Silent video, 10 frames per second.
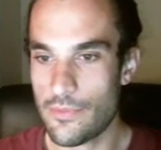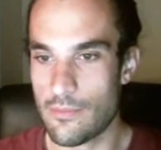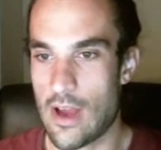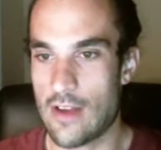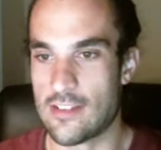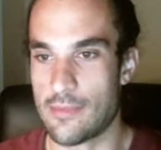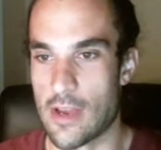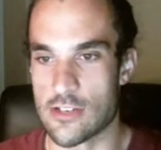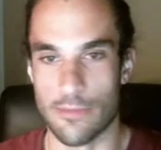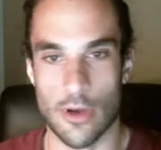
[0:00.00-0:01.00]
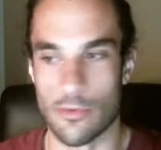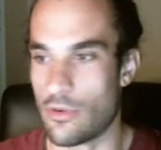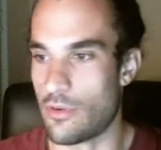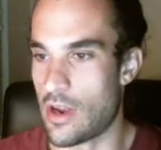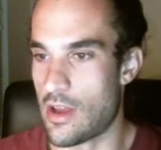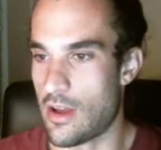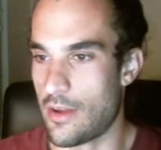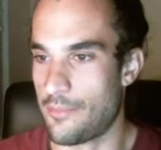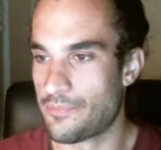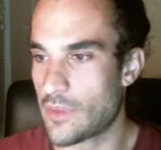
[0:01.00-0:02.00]
I'd smash some popcorn right
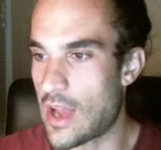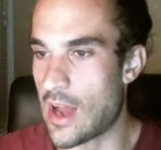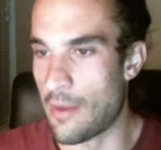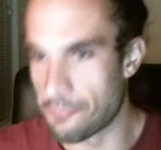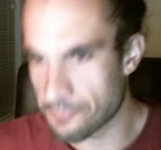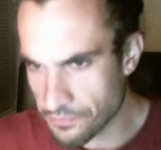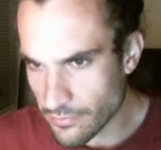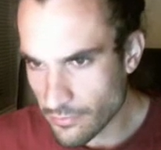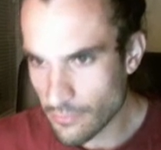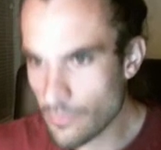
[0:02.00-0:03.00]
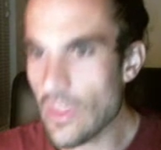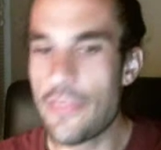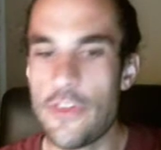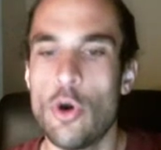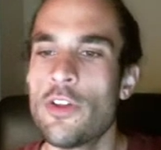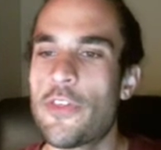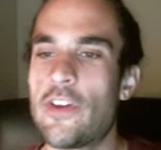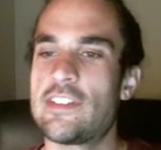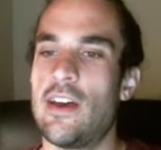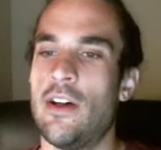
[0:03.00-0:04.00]
now, I hope. The author
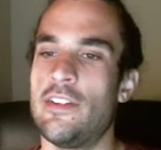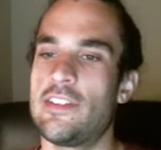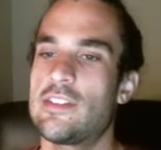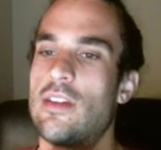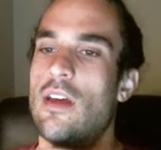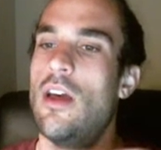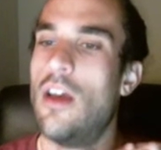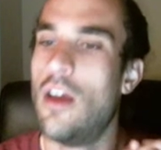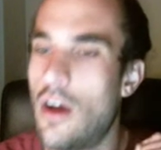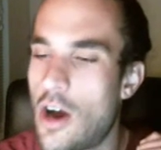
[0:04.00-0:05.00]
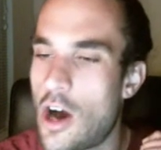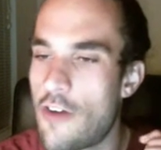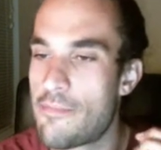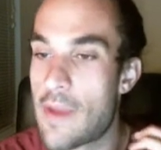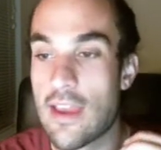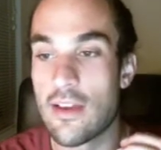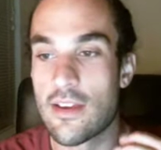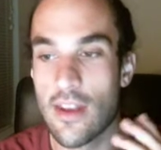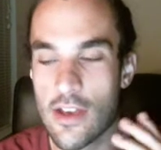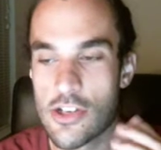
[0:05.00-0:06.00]
tells of making a
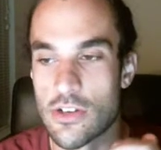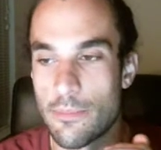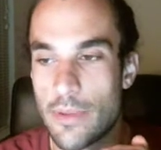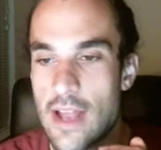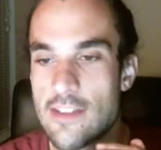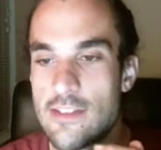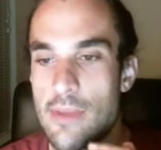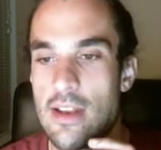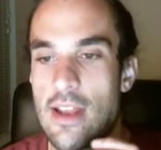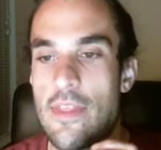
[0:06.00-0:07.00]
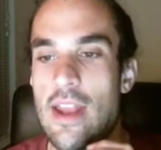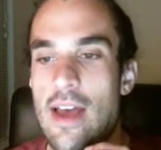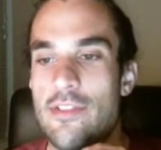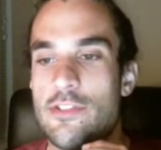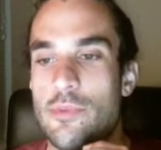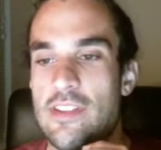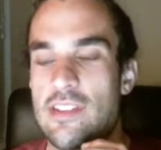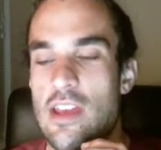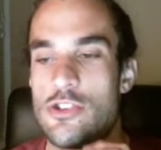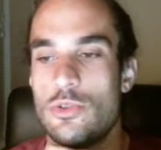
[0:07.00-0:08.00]
connection, planning to meet, and then having to
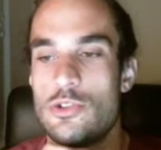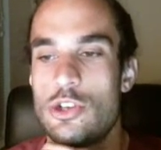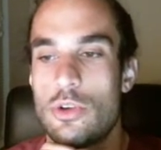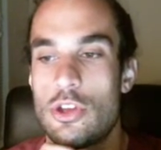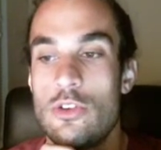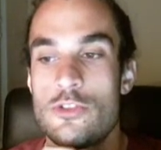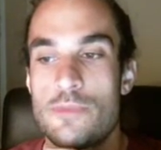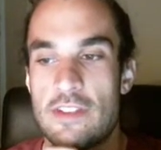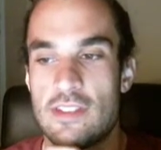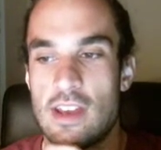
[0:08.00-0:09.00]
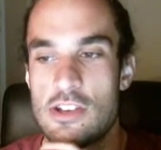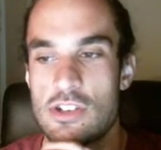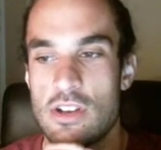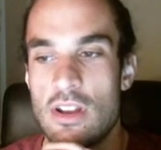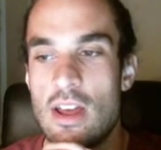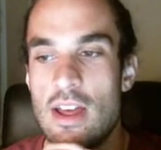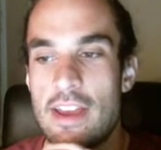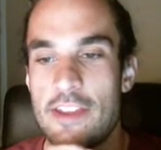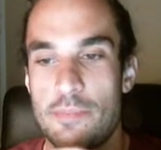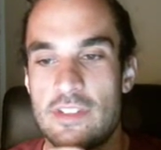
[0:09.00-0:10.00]
reschedule due to a huge presentation
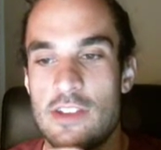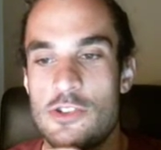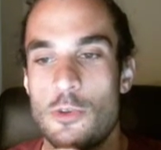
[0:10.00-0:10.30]
his potential